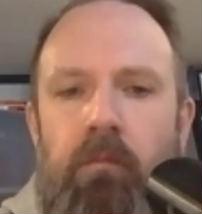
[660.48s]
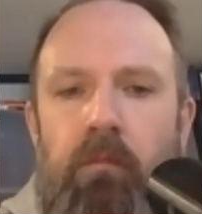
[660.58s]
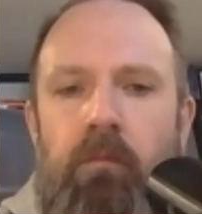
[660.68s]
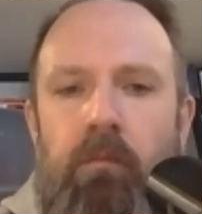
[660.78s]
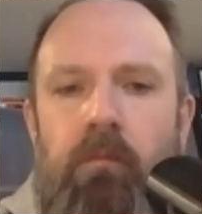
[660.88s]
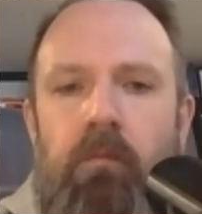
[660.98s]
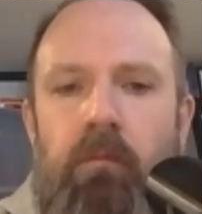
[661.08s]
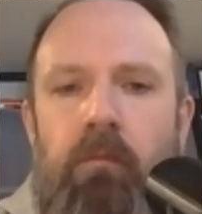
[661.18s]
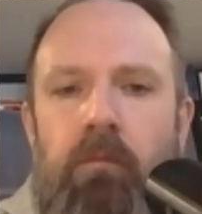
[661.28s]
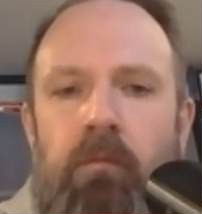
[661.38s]

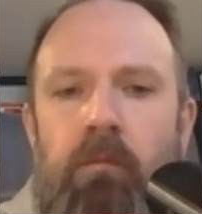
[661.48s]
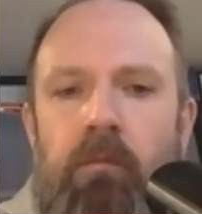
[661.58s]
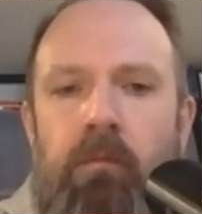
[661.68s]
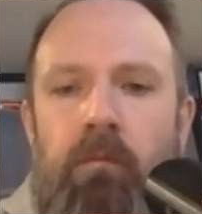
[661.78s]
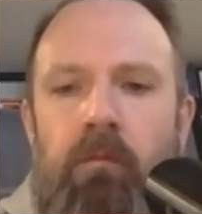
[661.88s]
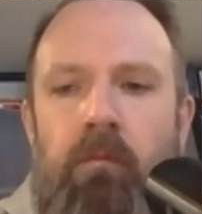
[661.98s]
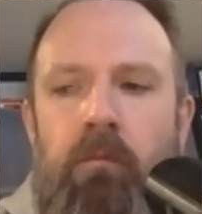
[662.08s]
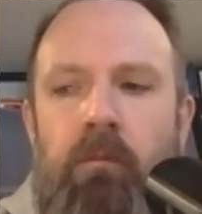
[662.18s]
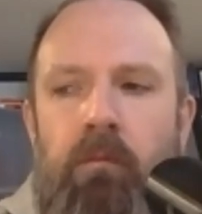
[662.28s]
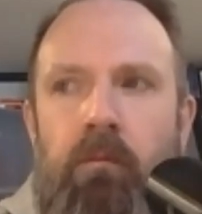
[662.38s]

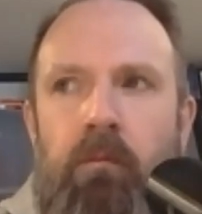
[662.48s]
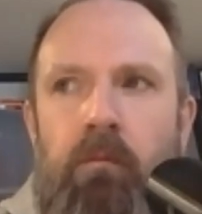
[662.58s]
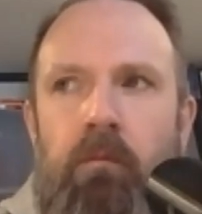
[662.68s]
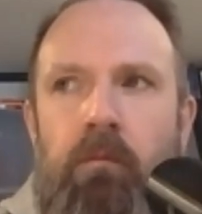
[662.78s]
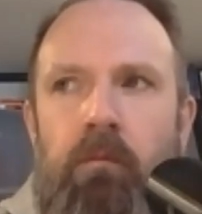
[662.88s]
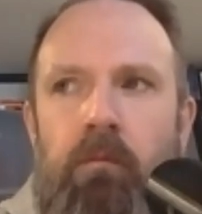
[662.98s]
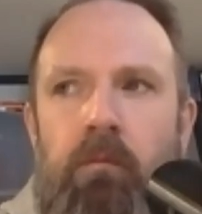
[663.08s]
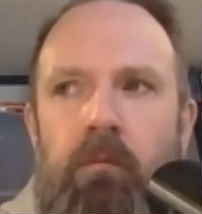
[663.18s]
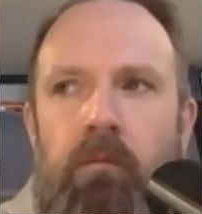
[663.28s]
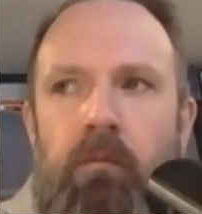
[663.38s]

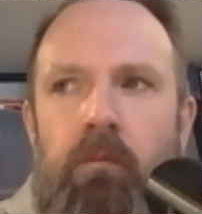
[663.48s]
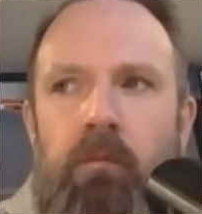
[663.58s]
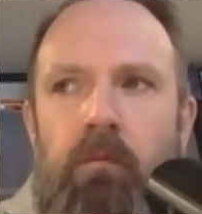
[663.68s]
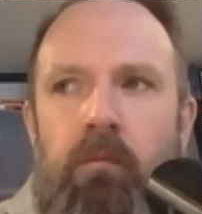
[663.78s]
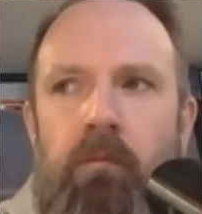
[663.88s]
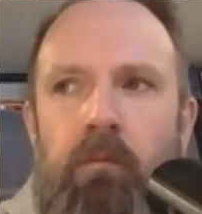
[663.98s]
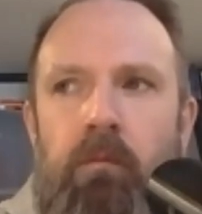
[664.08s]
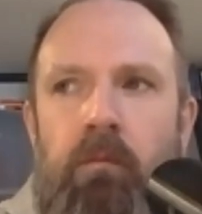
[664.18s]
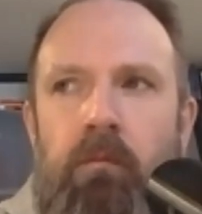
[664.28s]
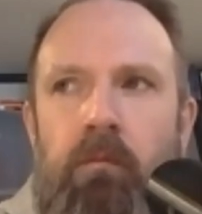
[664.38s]

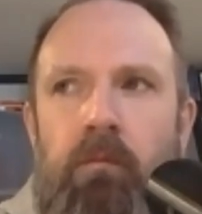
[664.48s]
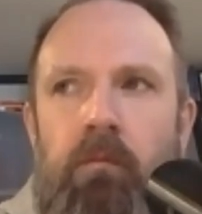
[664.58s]
No words are spoken by the person on screen.